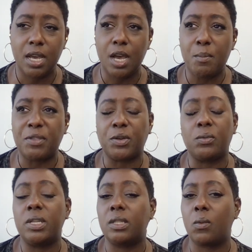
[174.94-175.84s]
but the
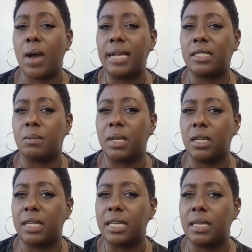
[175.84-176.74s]
reason why it's
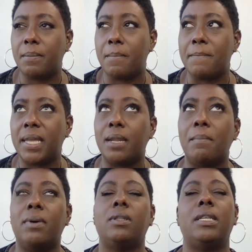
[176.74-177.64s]

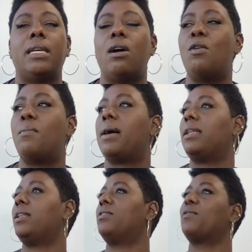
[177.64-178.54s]
minimally, oh my
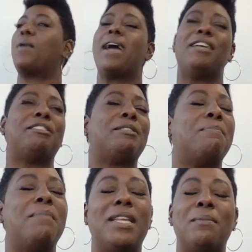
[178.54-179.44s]
Lord, why it's
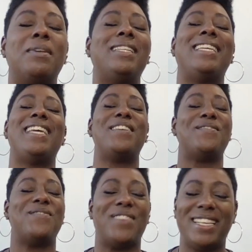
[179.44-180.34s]
minimally
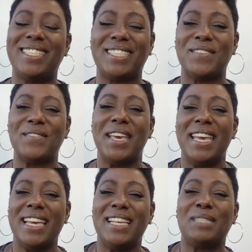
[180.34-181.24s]
invasive
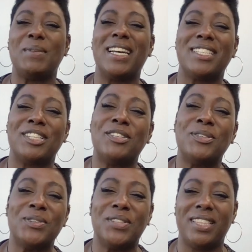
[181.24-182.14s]
is because the
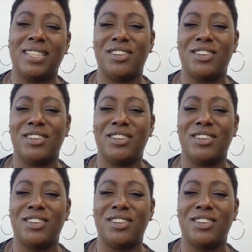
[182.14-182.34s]
tool that they're